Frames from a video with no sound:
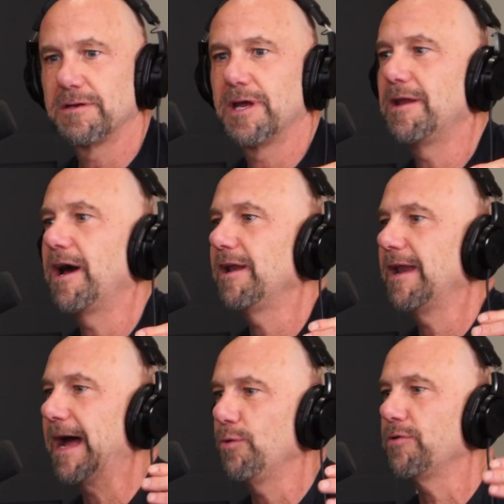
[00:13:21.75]
It
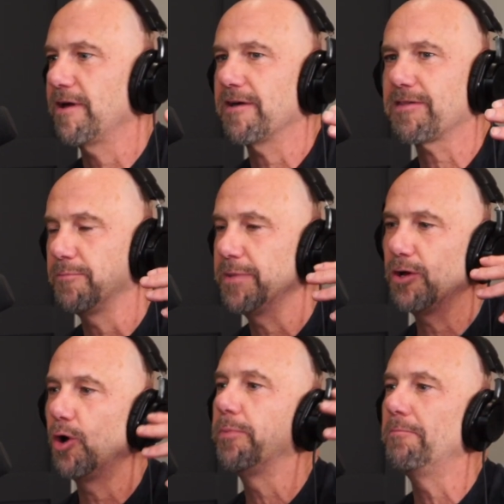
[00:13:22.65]
allows us to be
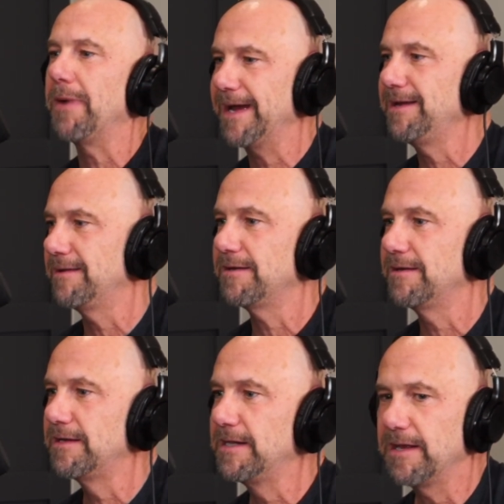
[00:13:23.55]
open-minded
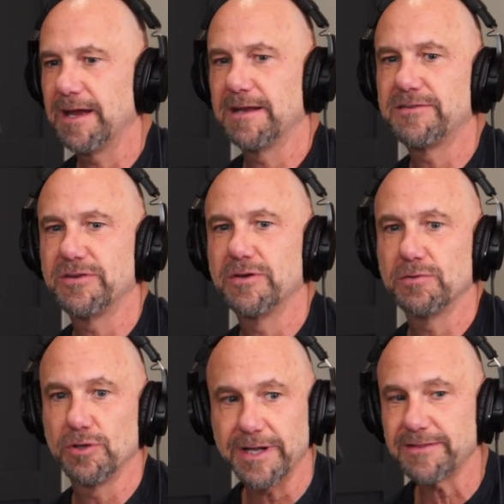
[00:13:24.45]
and to
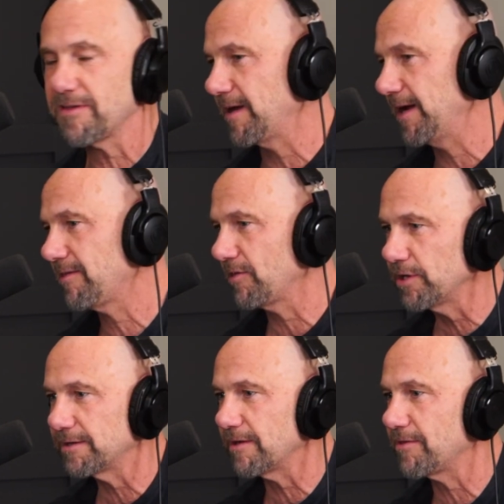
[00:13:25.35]
look at the science,
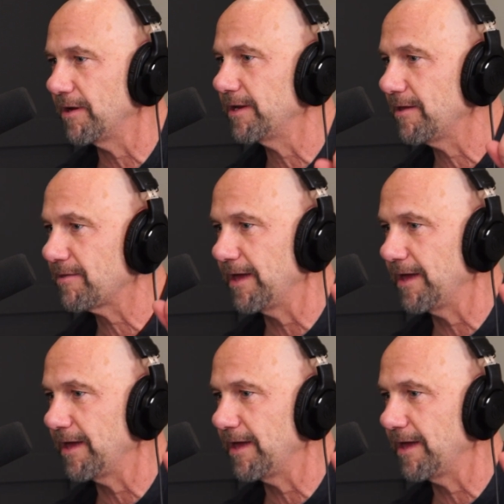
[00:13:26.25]
look at the studies,